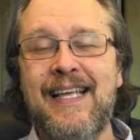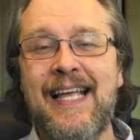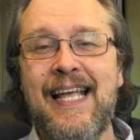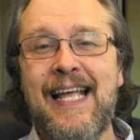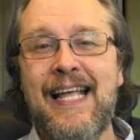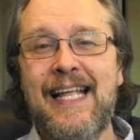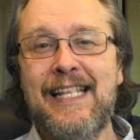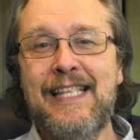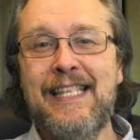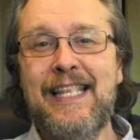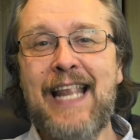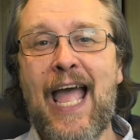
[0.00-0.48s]

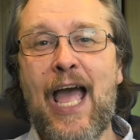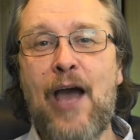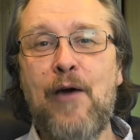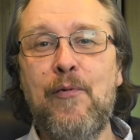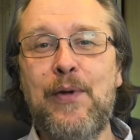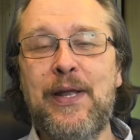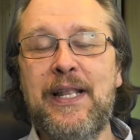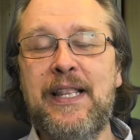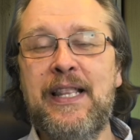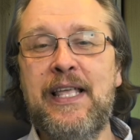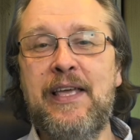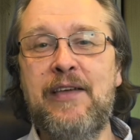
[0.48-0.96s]
Now
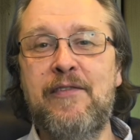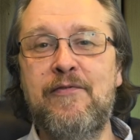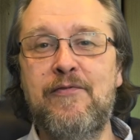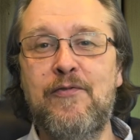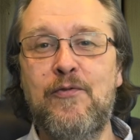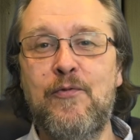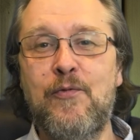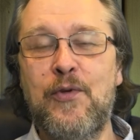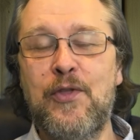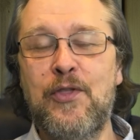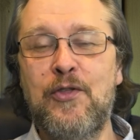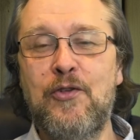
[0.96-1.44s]
we live
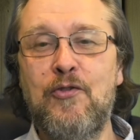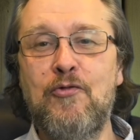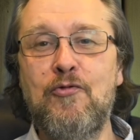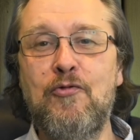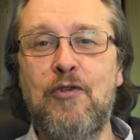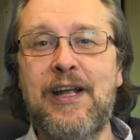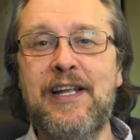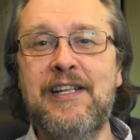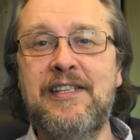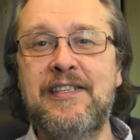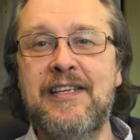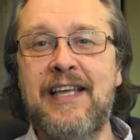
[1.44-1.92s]
with
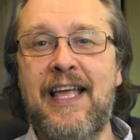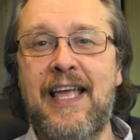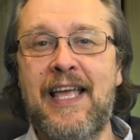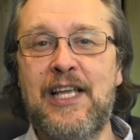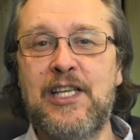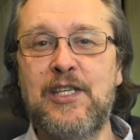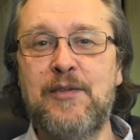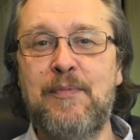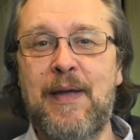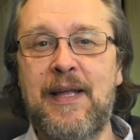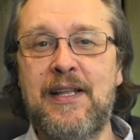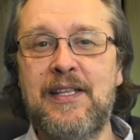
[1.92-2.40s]
great
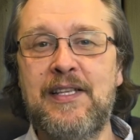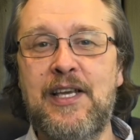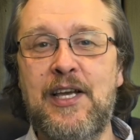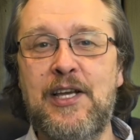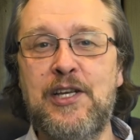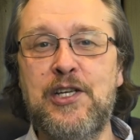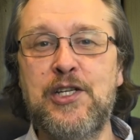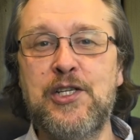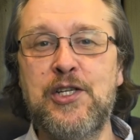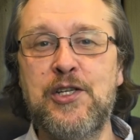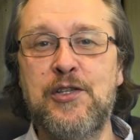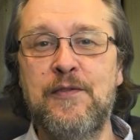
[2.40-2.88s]

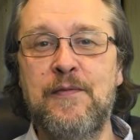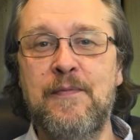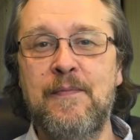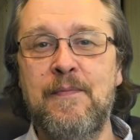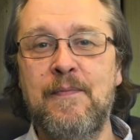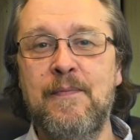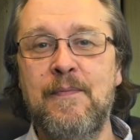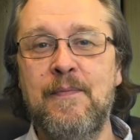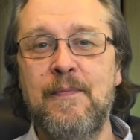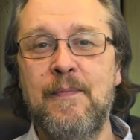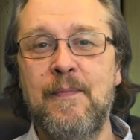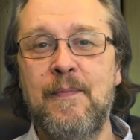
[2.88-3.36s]
expectation.
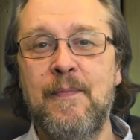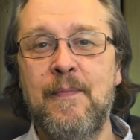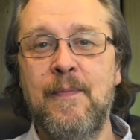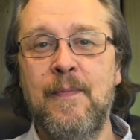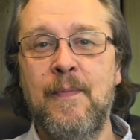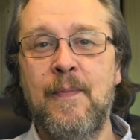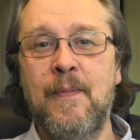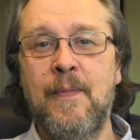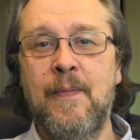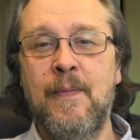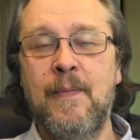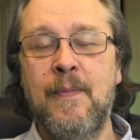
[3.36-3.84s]

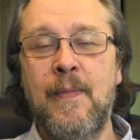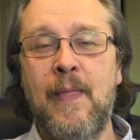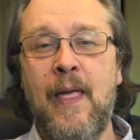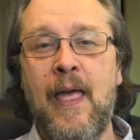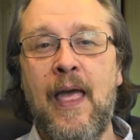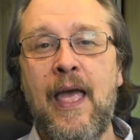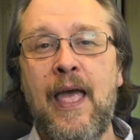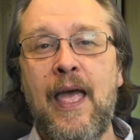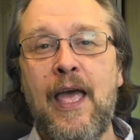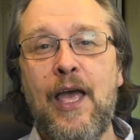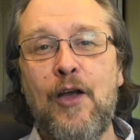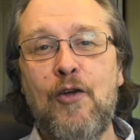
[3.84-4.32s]

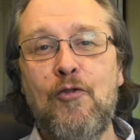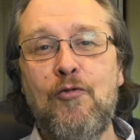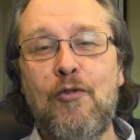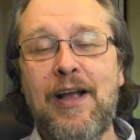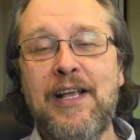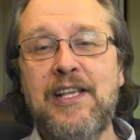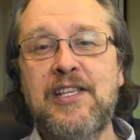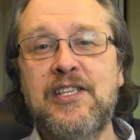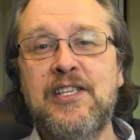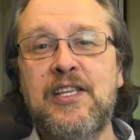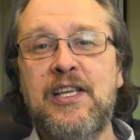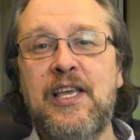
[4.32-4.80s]

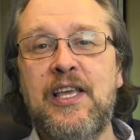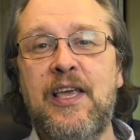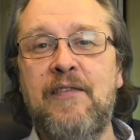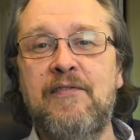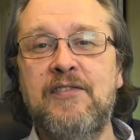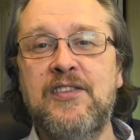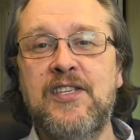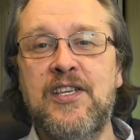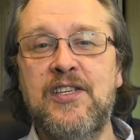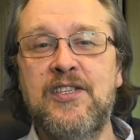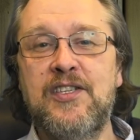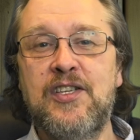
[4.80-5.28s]
Grace gives
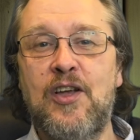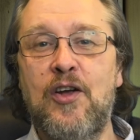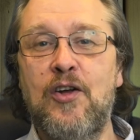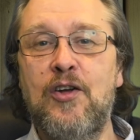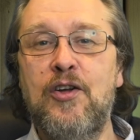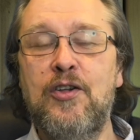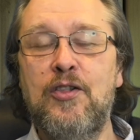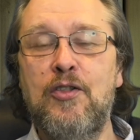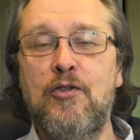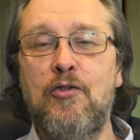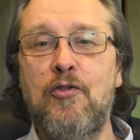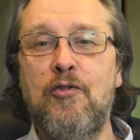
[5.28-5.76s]
us a
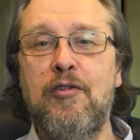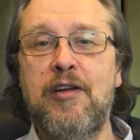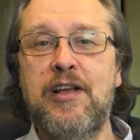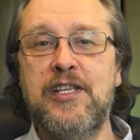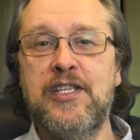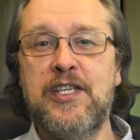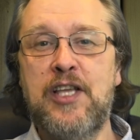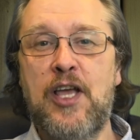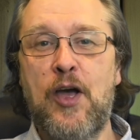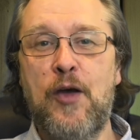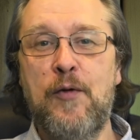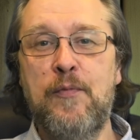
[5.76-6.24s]
glorious
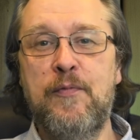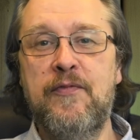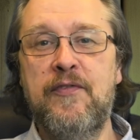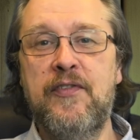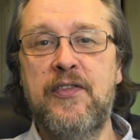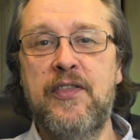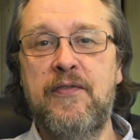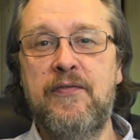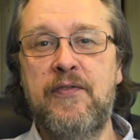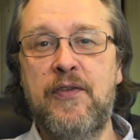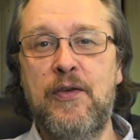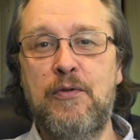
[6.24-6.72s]
hope for the
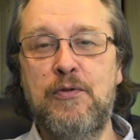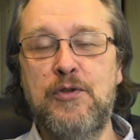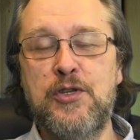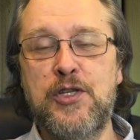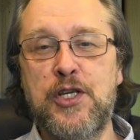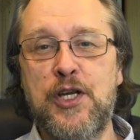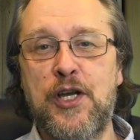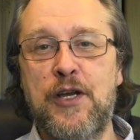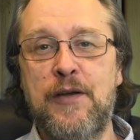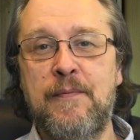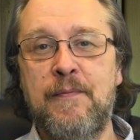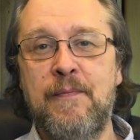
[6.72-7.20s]

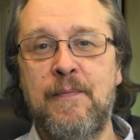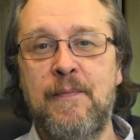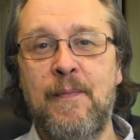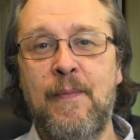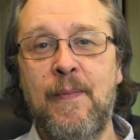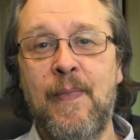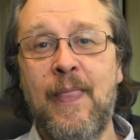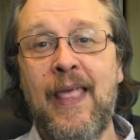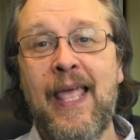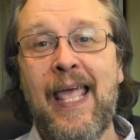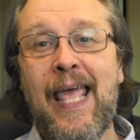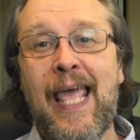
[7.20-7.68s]
future
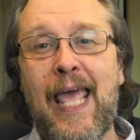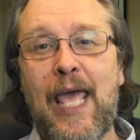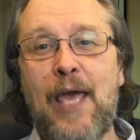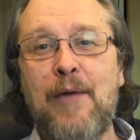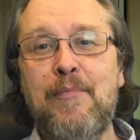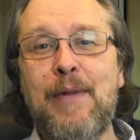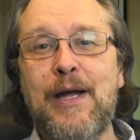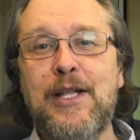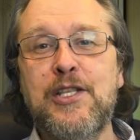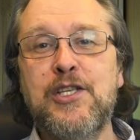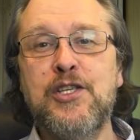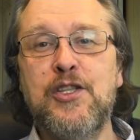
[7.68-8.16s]

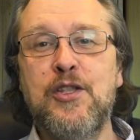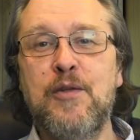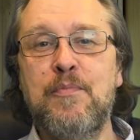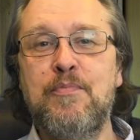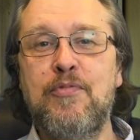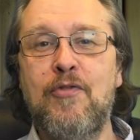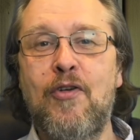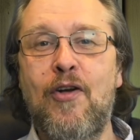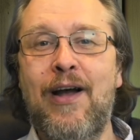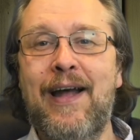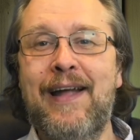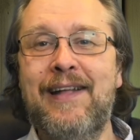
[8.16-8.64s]
Imagine the
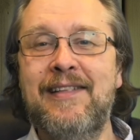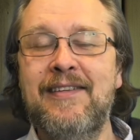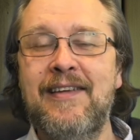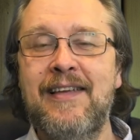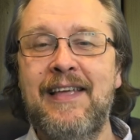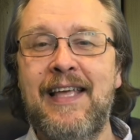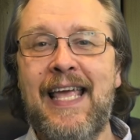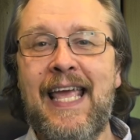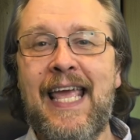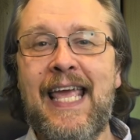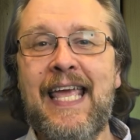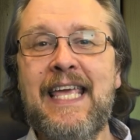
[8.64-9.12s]
bride
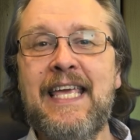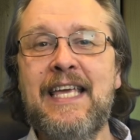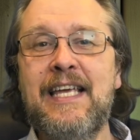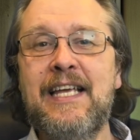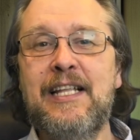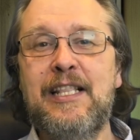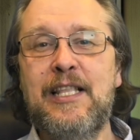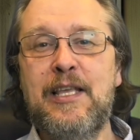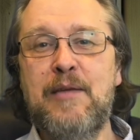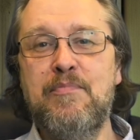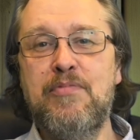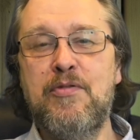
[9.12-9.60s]

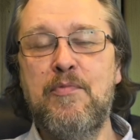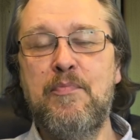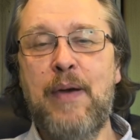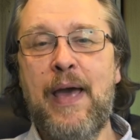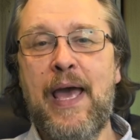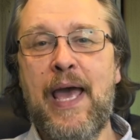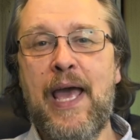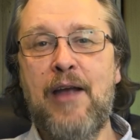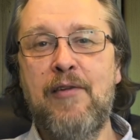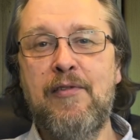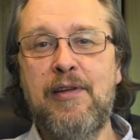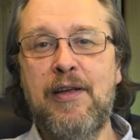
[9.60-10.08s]
eagerly
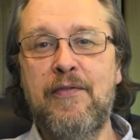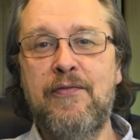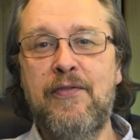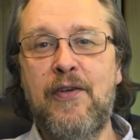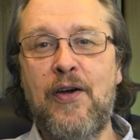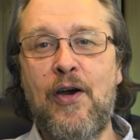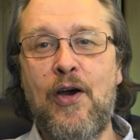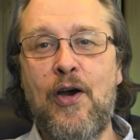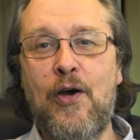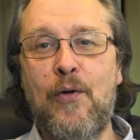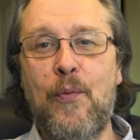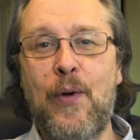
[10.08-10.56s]
preparing for
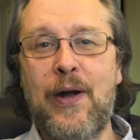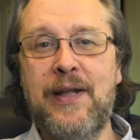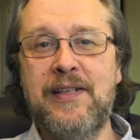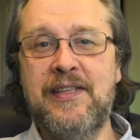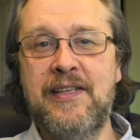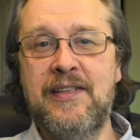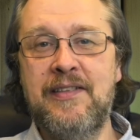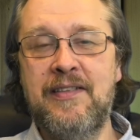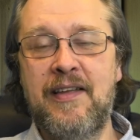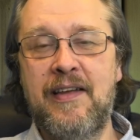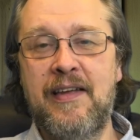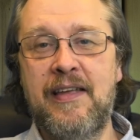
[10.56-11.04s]
her wedding
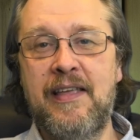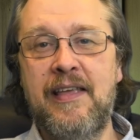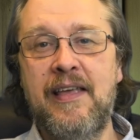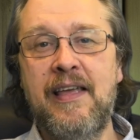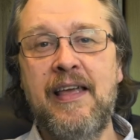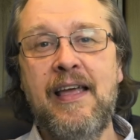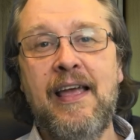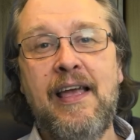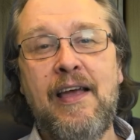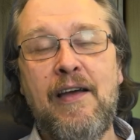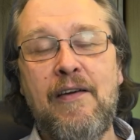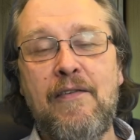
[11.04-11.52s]
day,
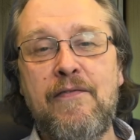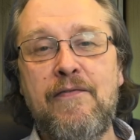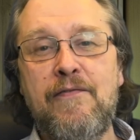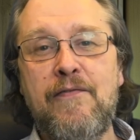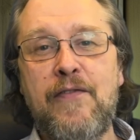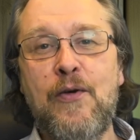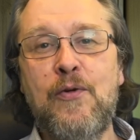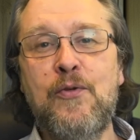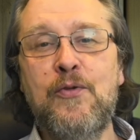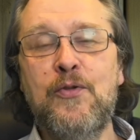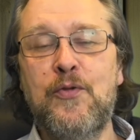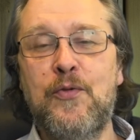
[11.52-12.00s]

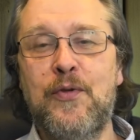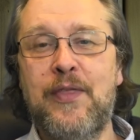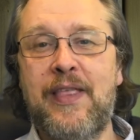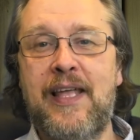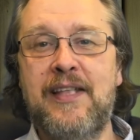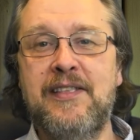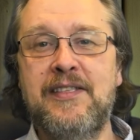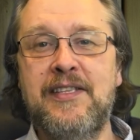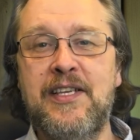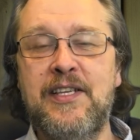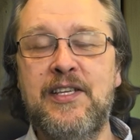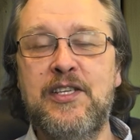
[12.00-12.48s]
filled with
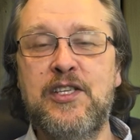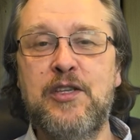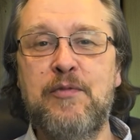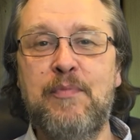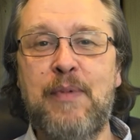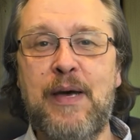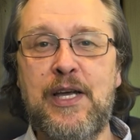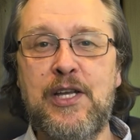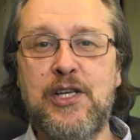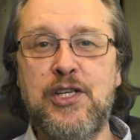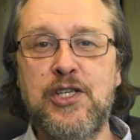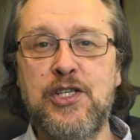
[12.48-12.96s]

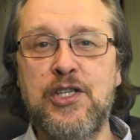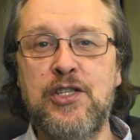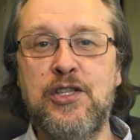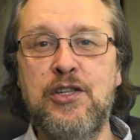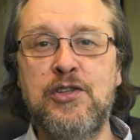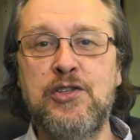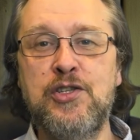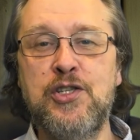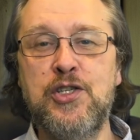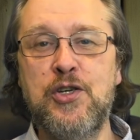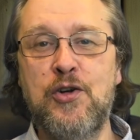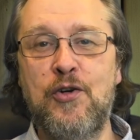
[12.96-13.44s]
anticipation
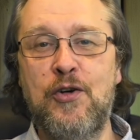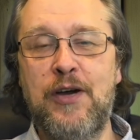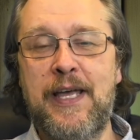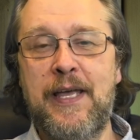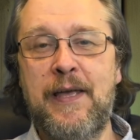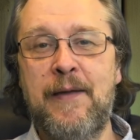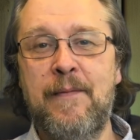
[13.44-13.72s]
and joy.